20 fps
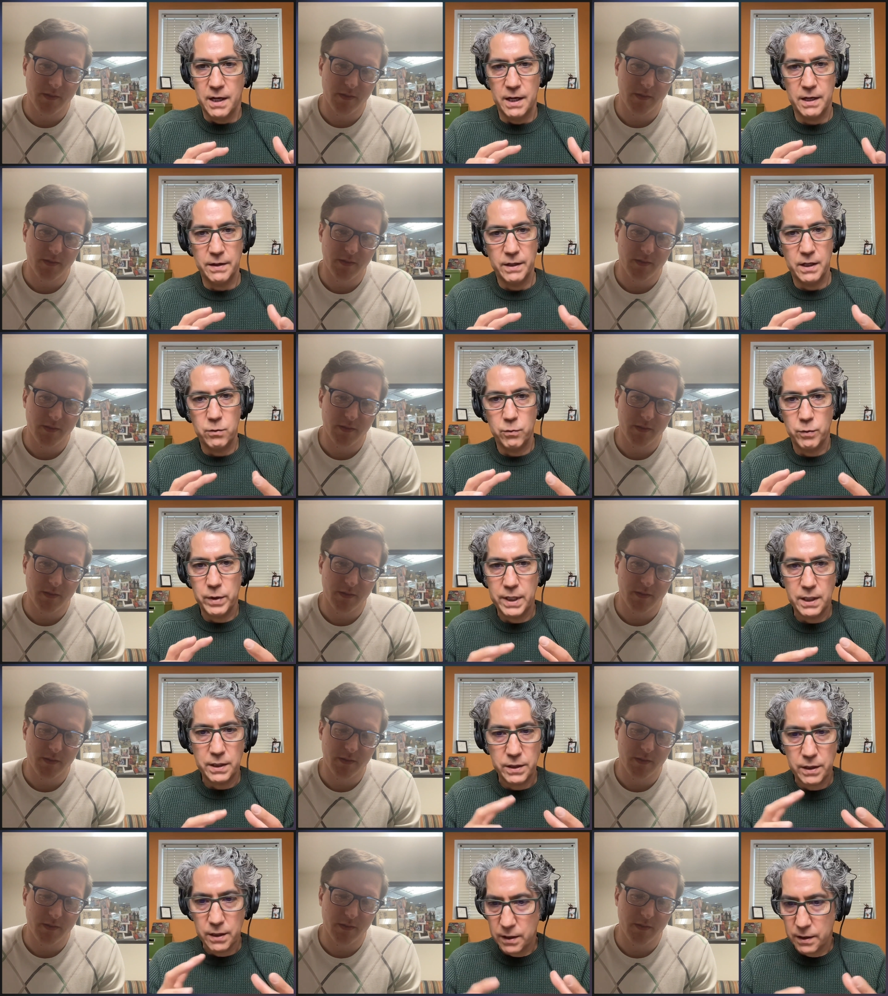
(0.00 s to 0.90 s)
Speaker 1: And then we
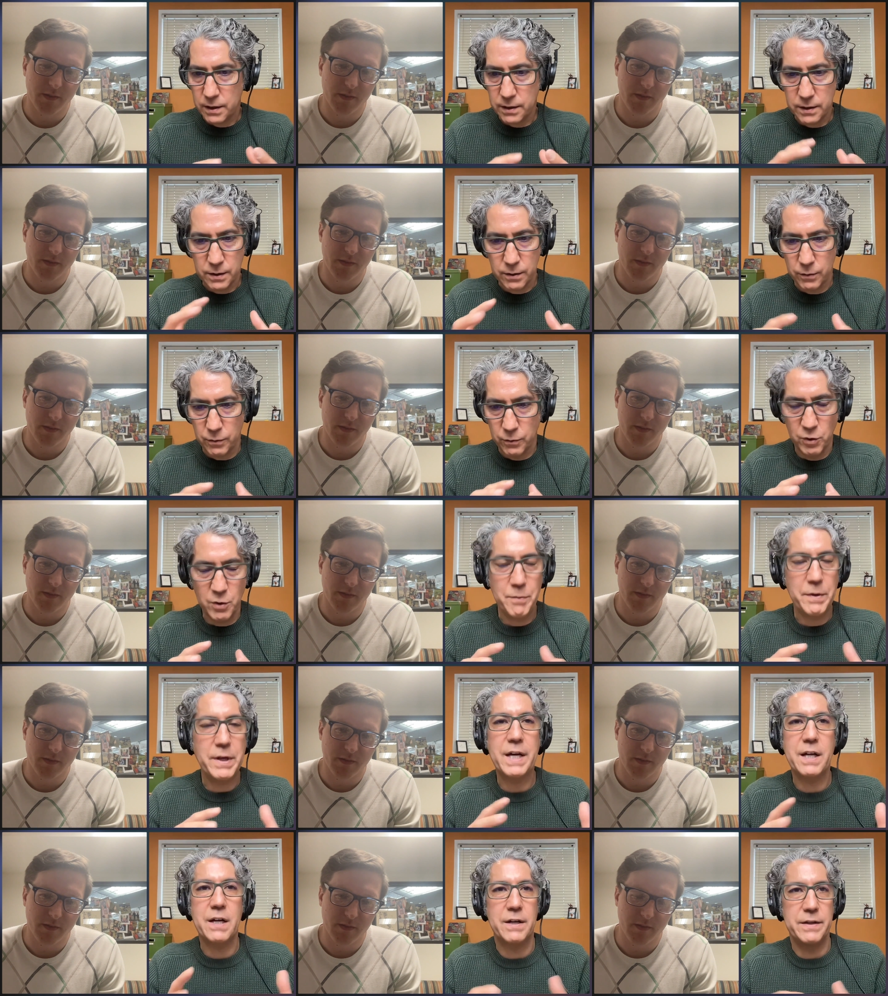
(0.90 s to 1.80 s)
get to
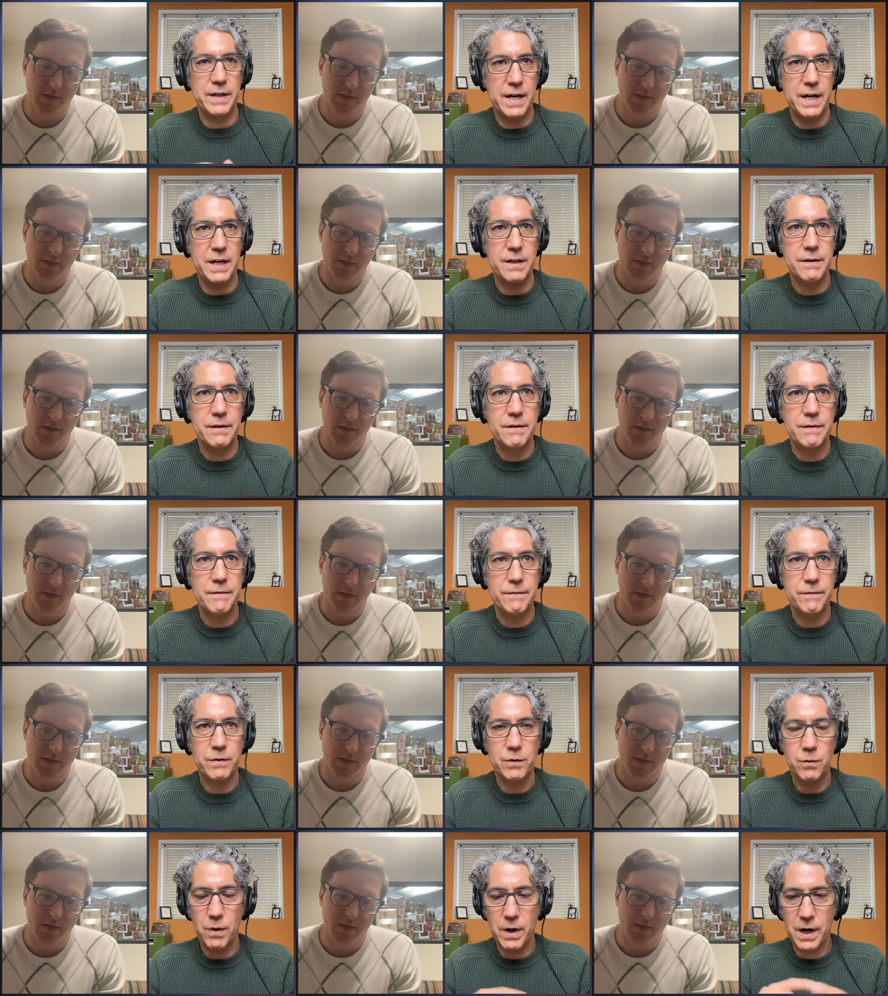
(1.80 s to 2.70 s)
ruminate on that
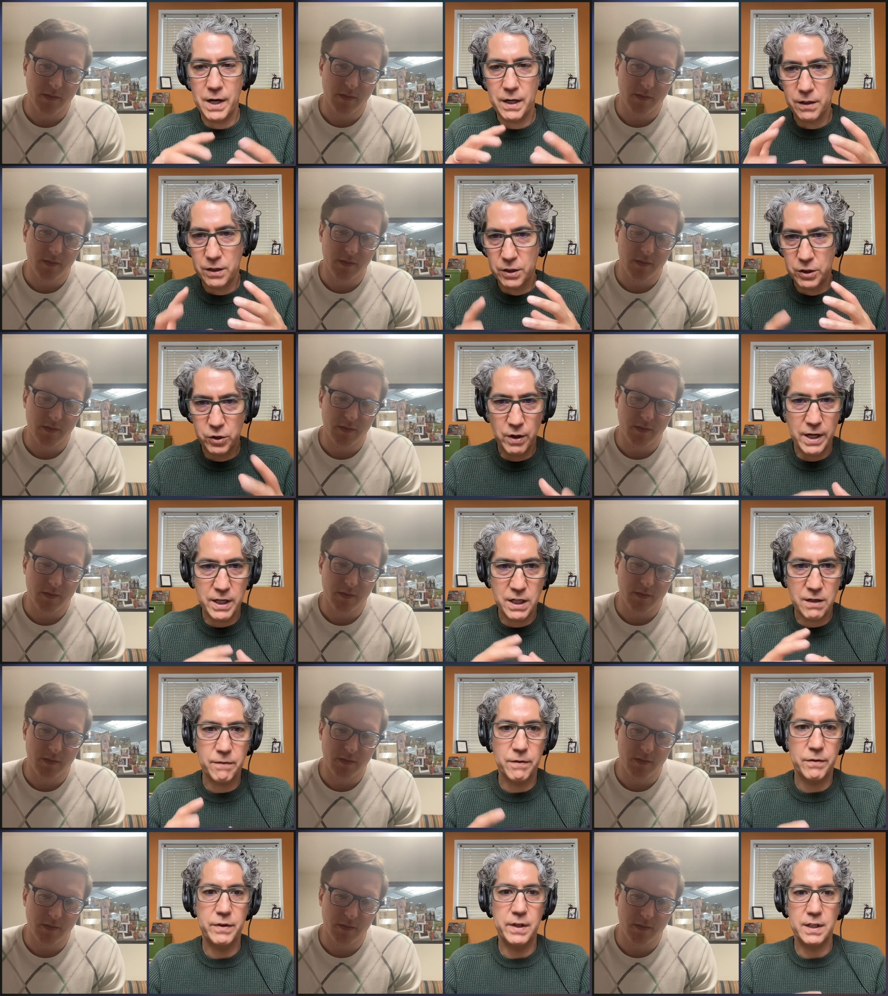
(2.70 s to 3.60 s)
for a while and try
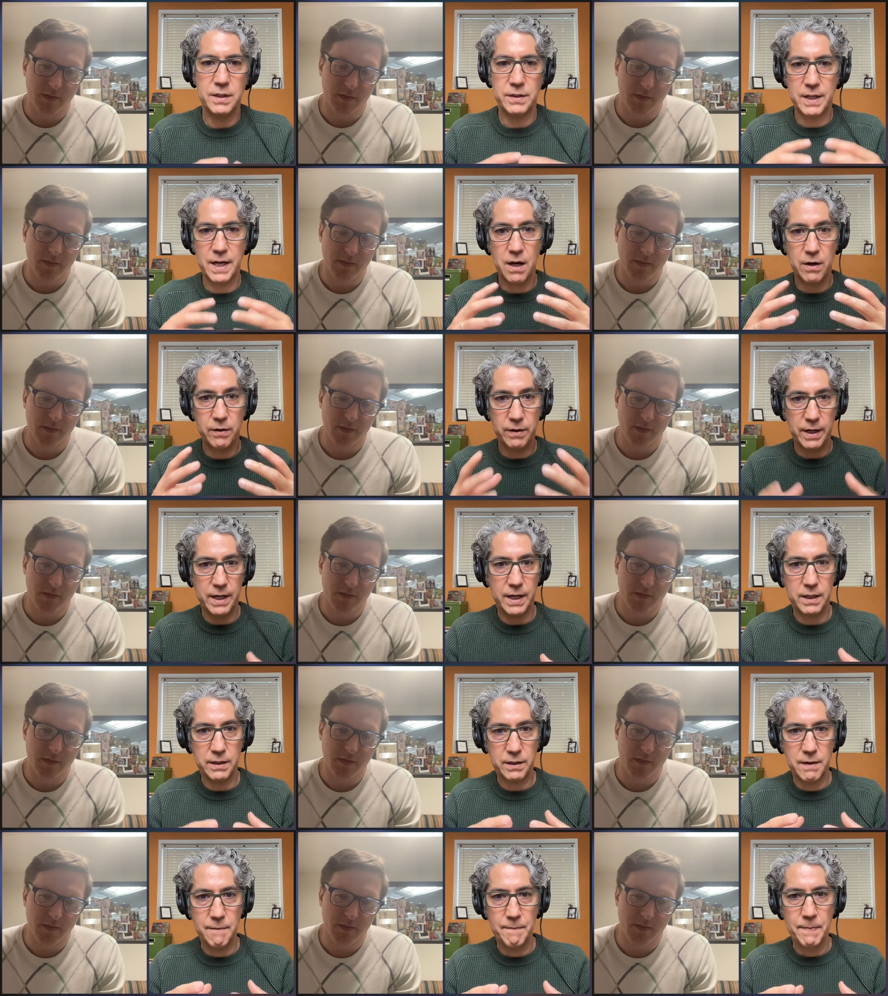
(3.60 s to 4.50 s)
different things out
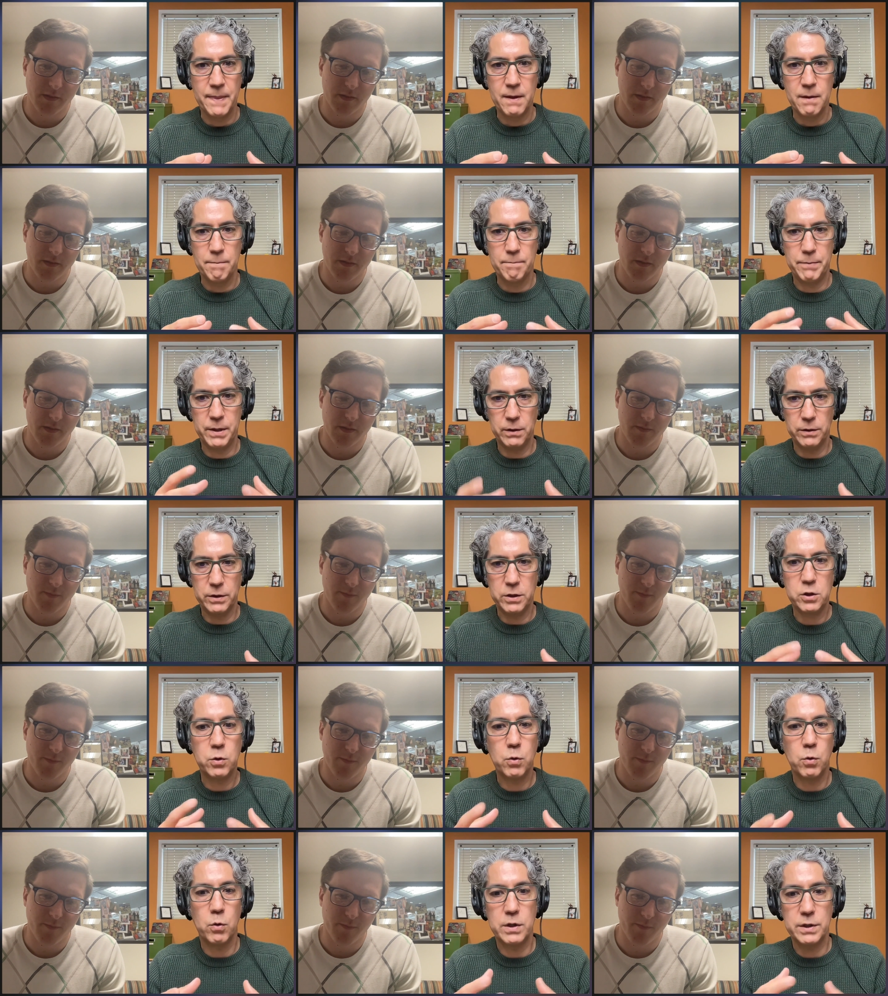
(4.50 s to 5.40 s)
and
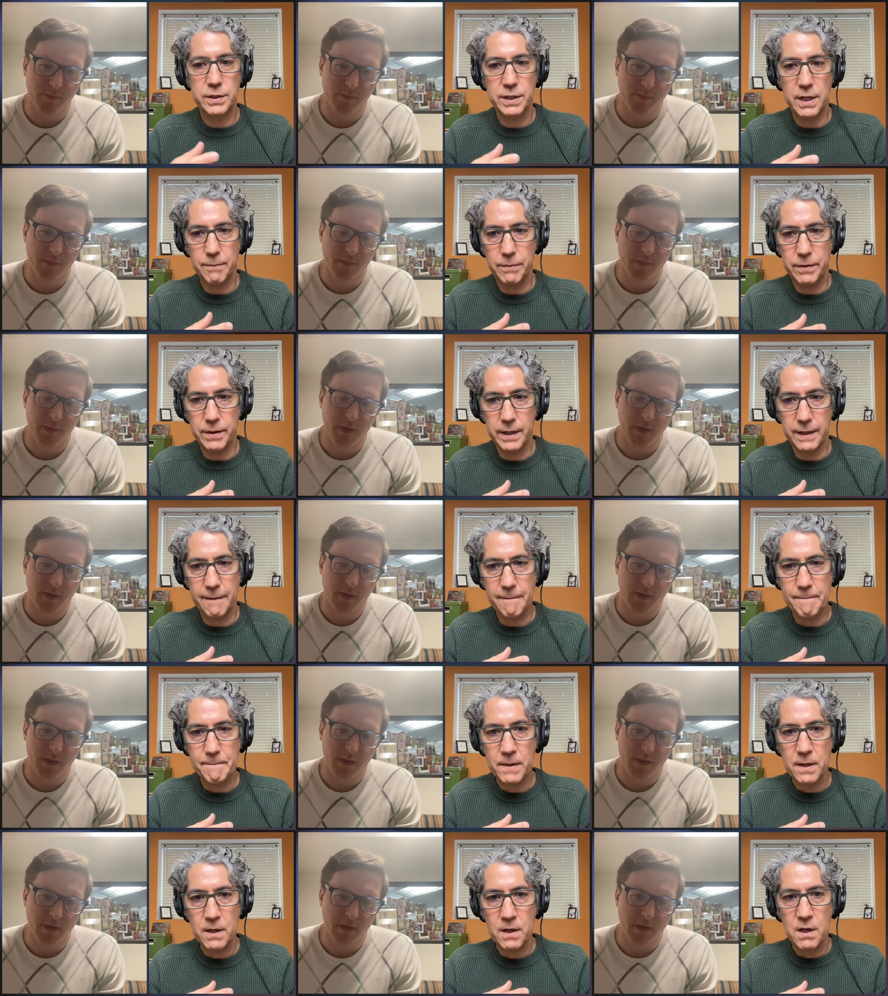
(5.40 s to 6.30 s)
build towards
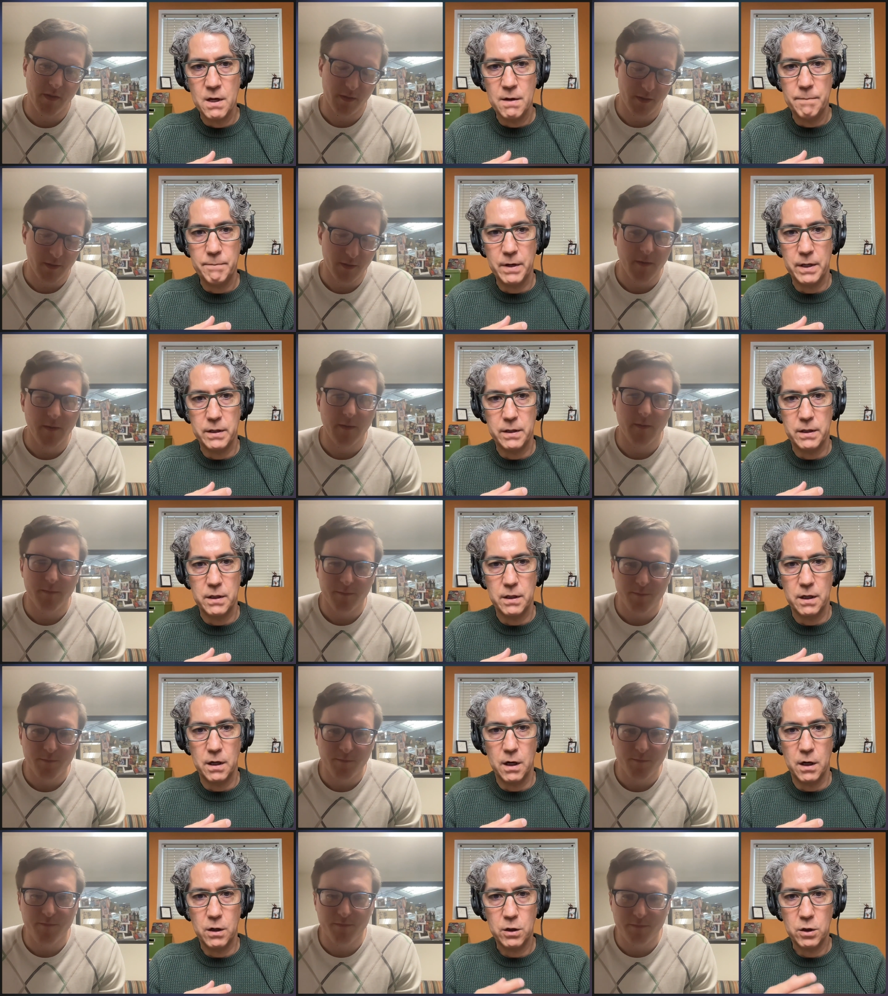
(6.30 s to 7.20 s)
something. But
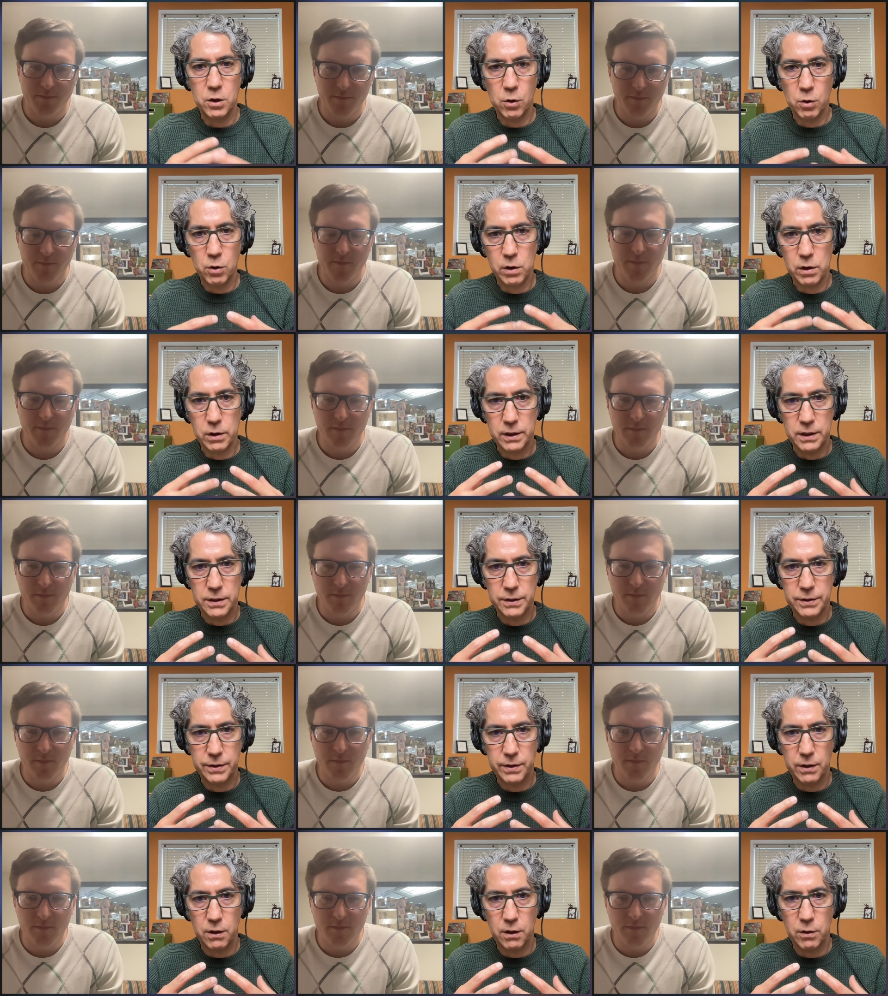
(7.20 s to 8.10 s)
our goal
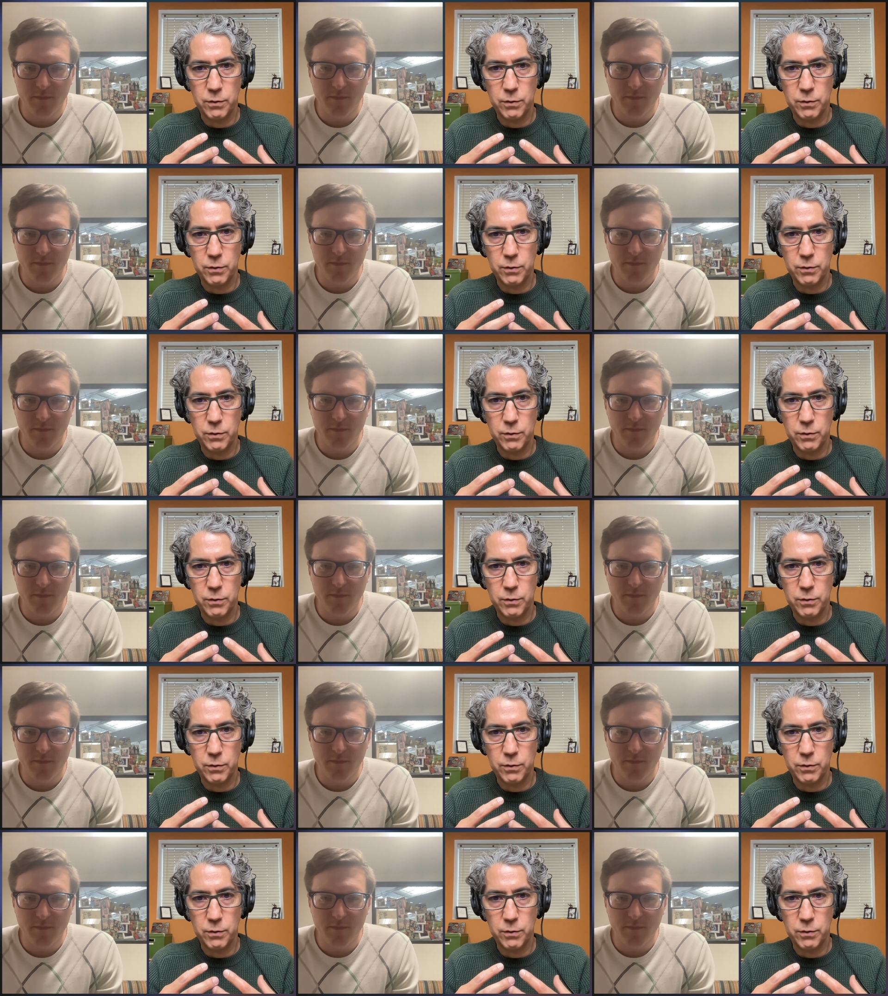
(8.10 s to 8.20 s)
is